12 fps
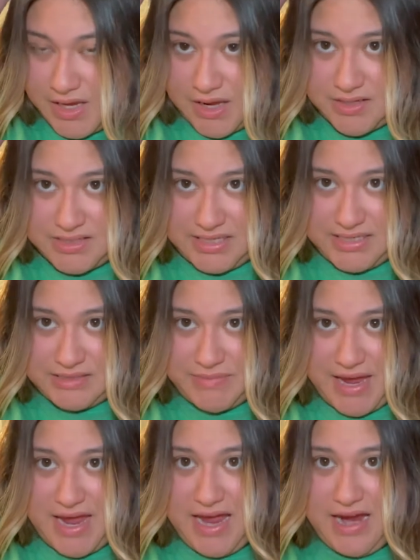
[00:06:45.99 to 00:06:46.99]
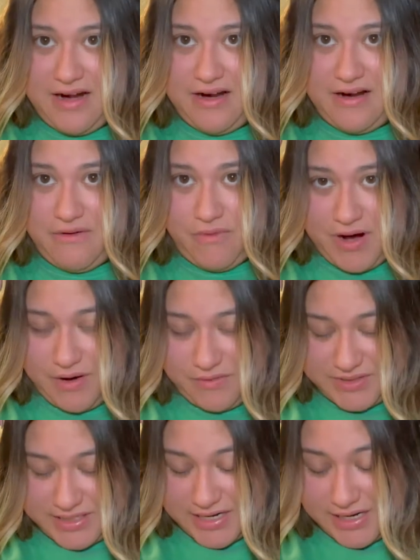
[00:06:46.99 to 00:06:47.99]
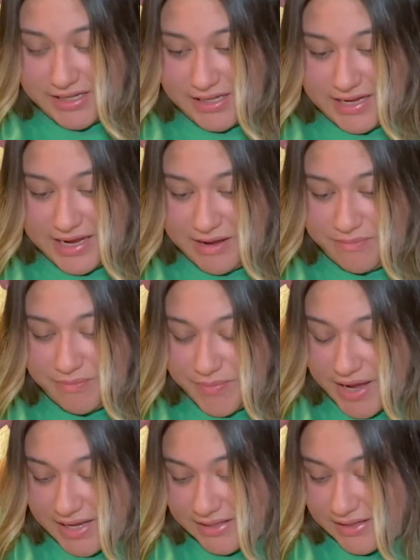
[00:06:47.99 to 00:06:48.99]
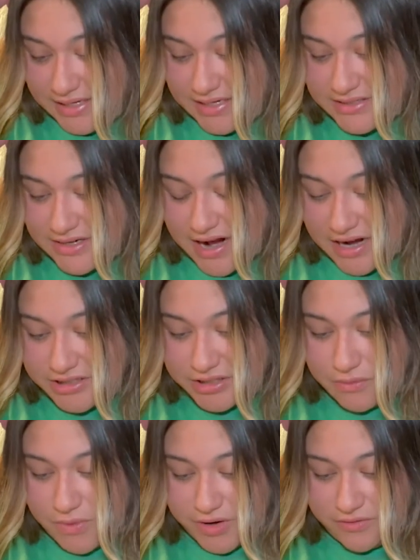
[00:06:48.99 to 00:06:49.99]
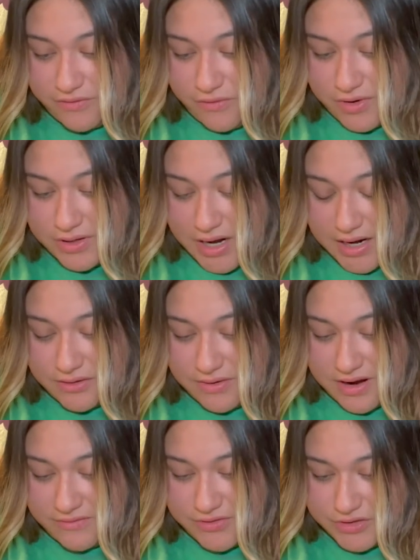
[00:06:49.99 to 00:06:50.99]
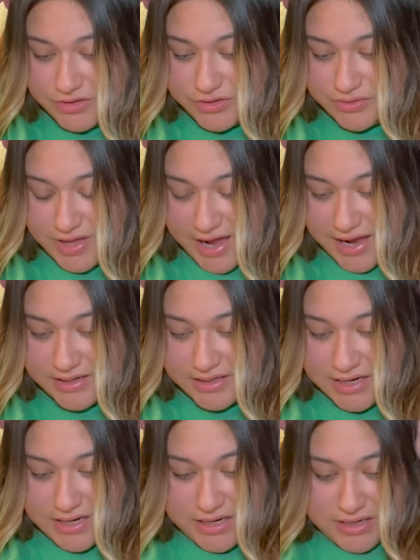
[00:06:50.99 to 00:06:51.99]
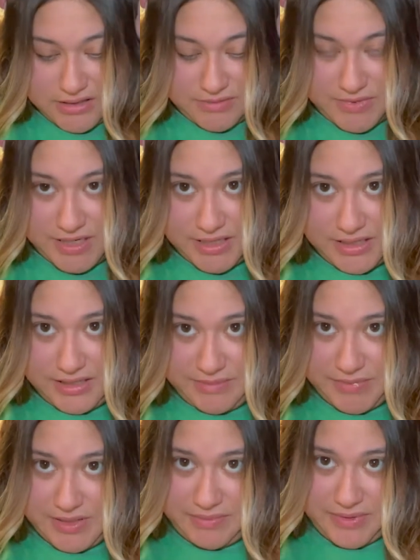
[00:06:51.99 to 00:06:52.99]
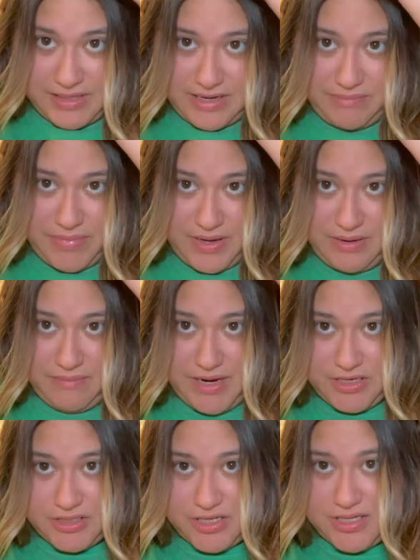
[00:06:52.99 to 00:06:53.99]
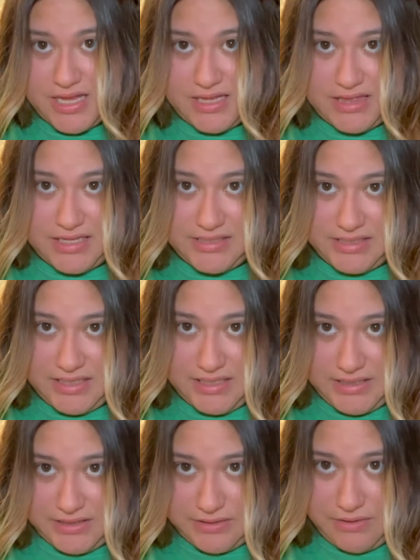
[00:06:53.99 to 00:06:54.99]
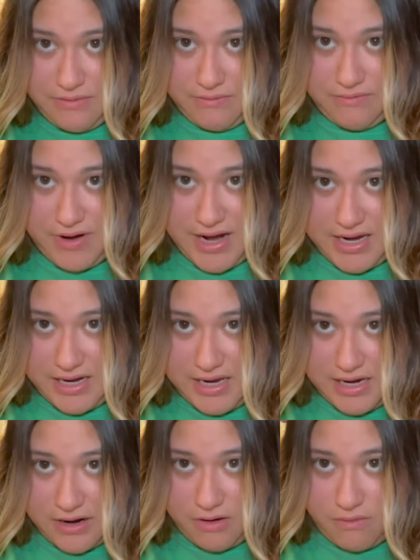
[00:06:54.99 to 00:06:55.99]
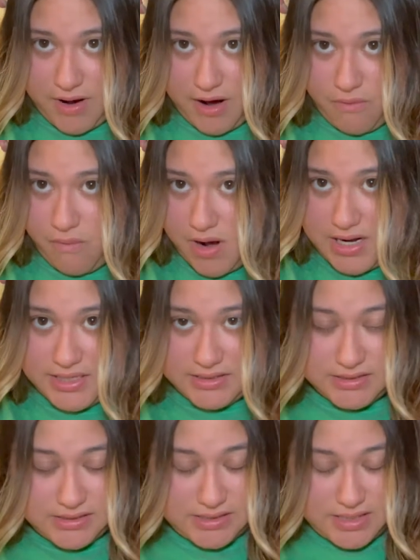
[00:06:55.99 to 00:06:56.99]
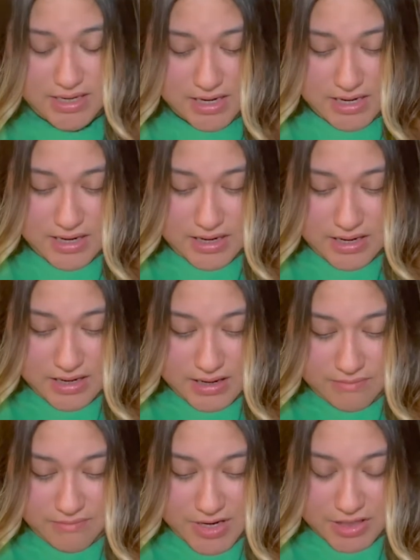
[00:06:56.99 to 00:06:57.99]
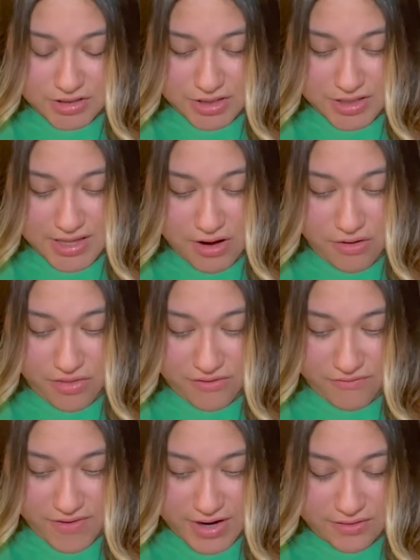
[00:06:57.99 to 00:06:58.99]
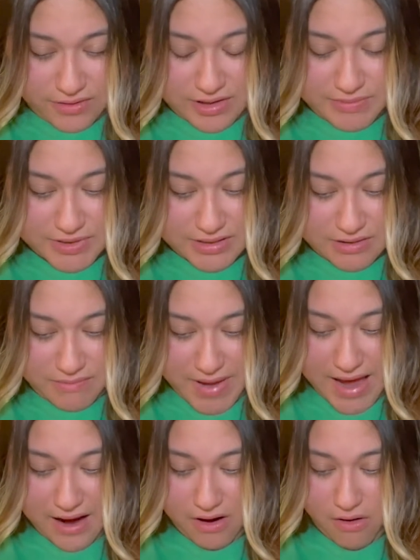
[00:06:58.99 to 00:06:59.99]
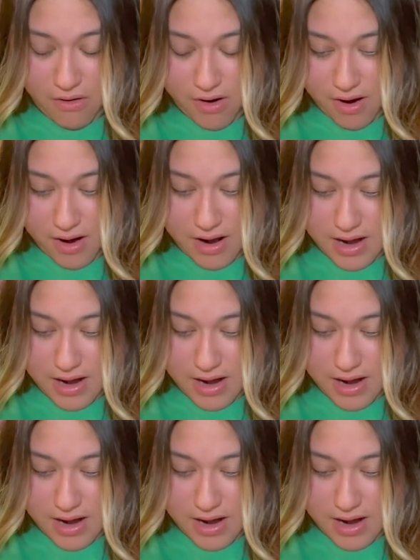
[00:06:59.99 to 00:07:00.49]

tease my hair where it was going to clip, but these are actually wonderful and I don't have to do that. I'm going to clip, clip, clip, make sure that this is right here where I want it. Make sure that all the final clips in the back are